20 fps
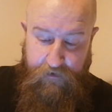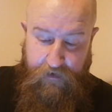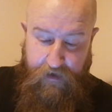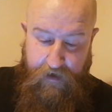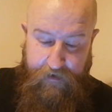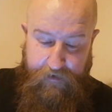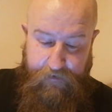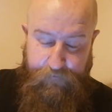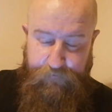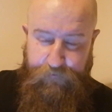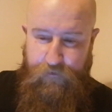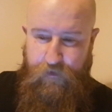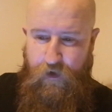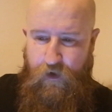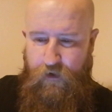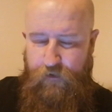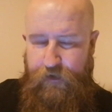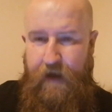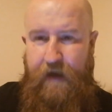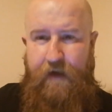right?
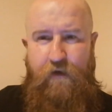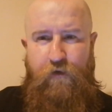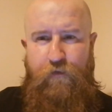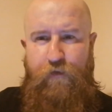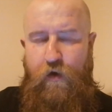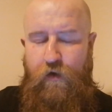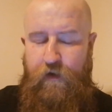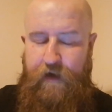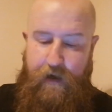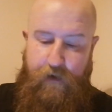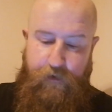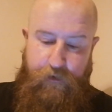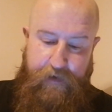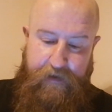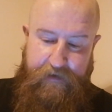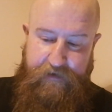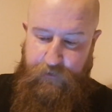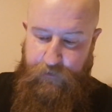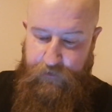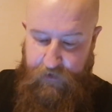Or they could have all
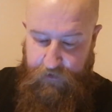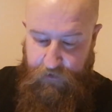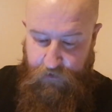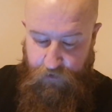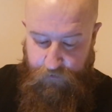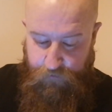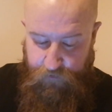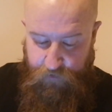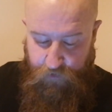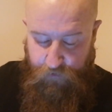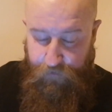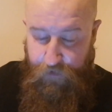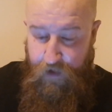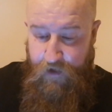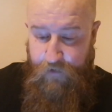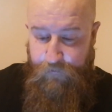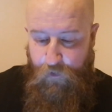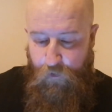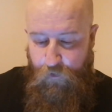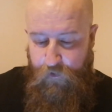counteracted with each other and
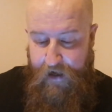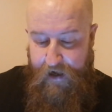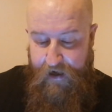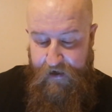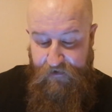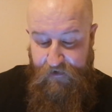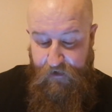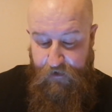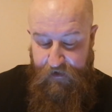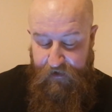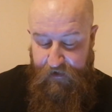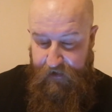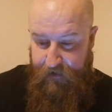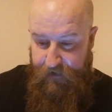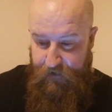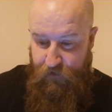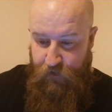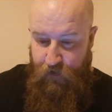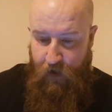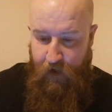stuff. But guys, the thing
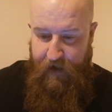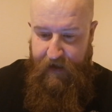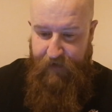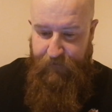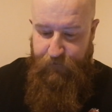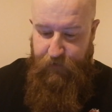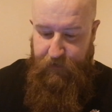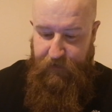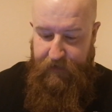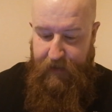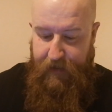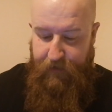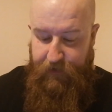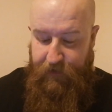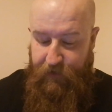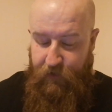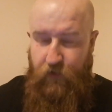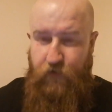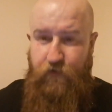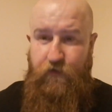is, not every death
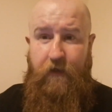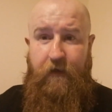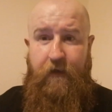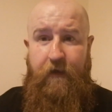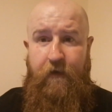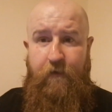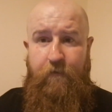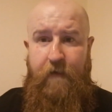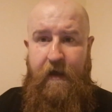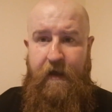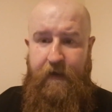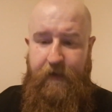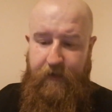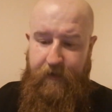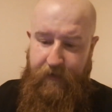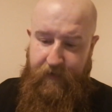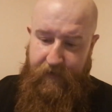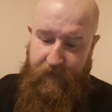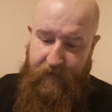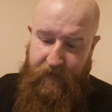in custody,
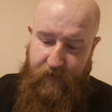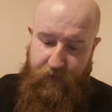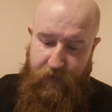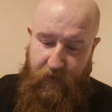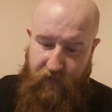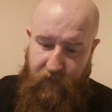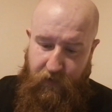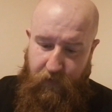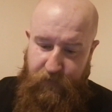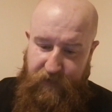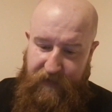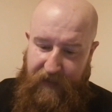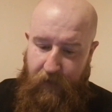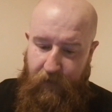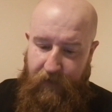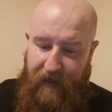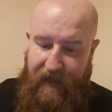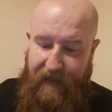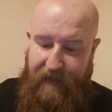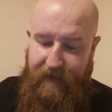right, that comes
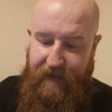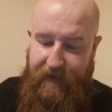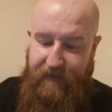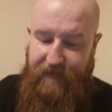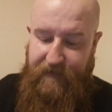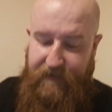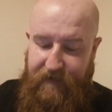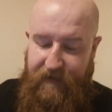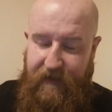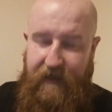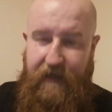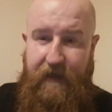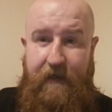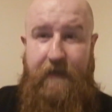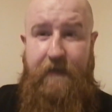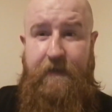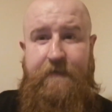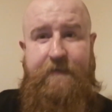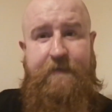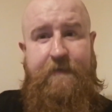out like this
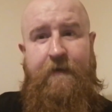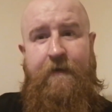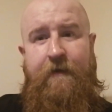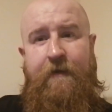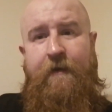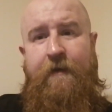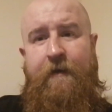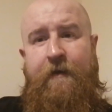is,